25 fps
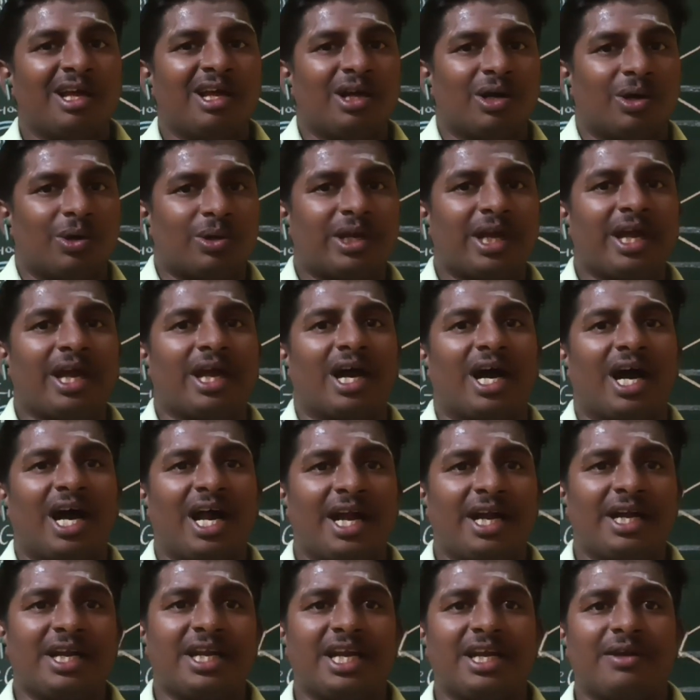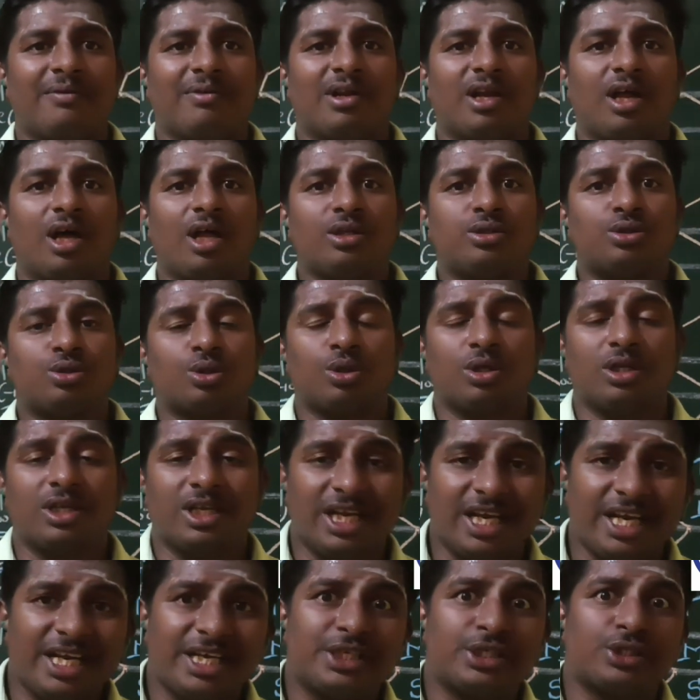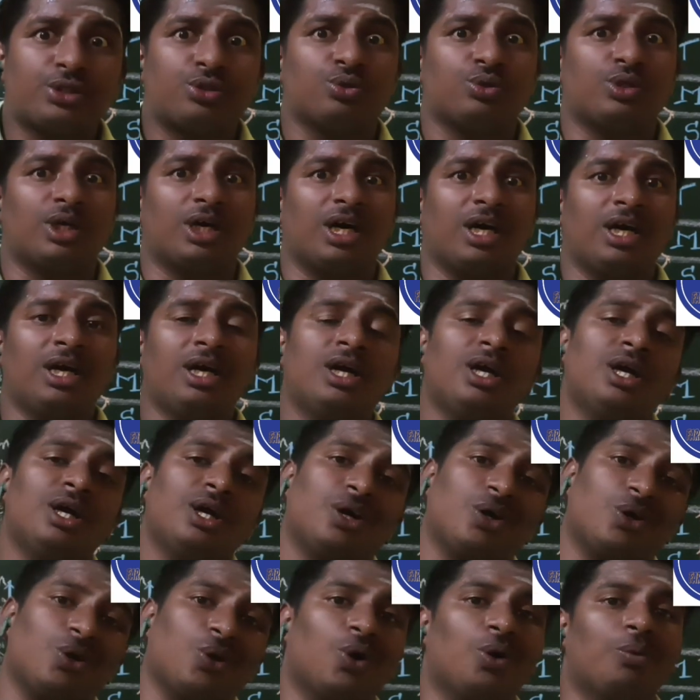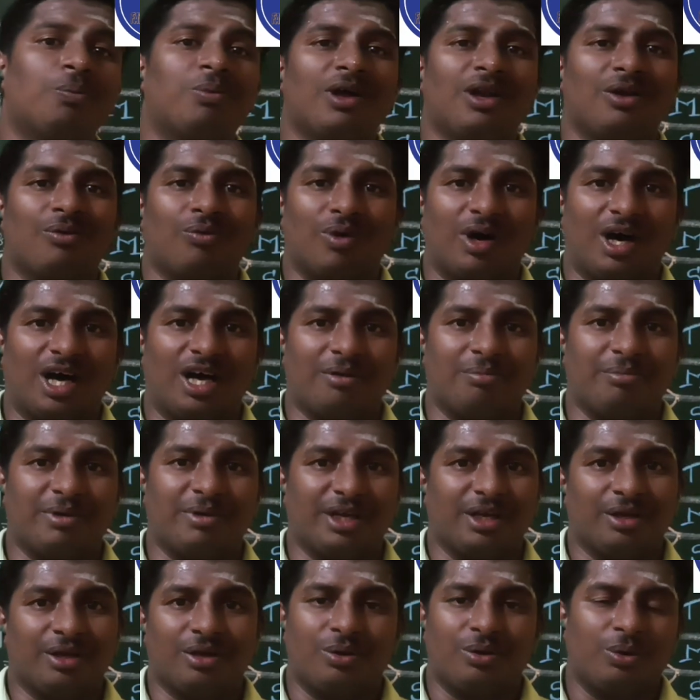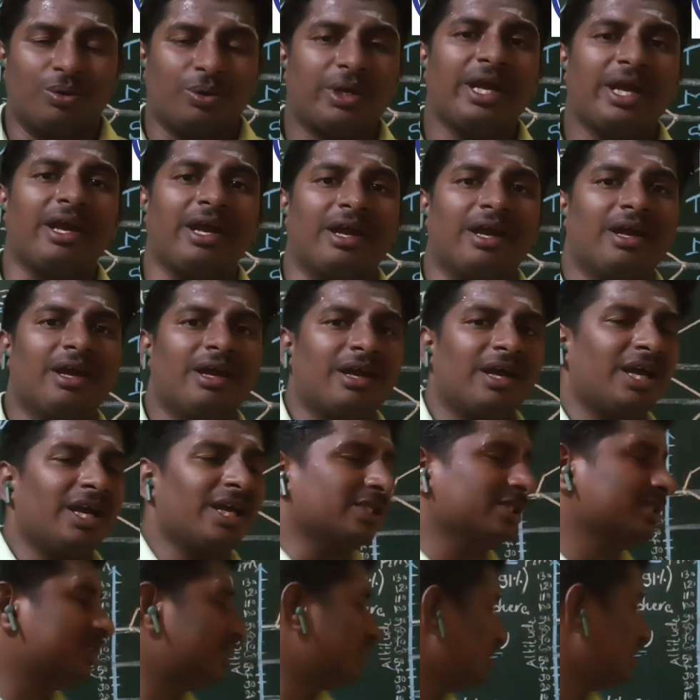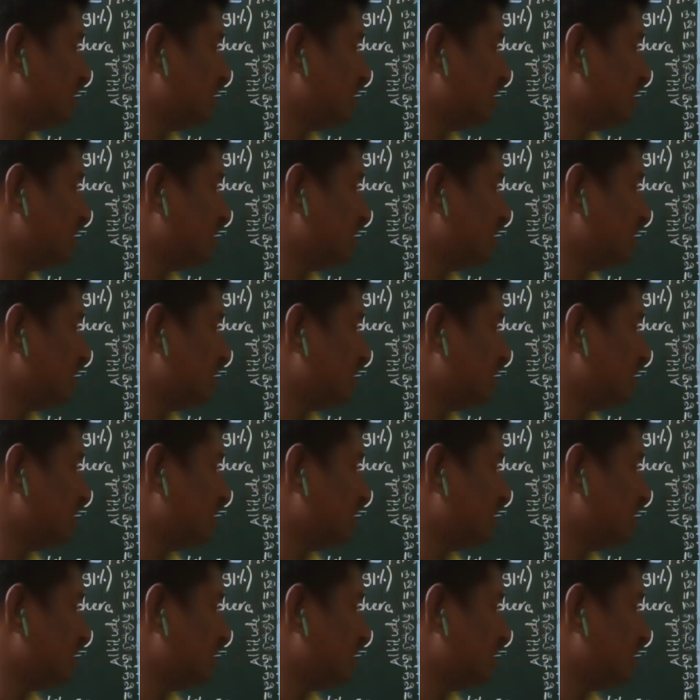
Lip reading: Okay, and it will also leads to the global warming. Okay, hence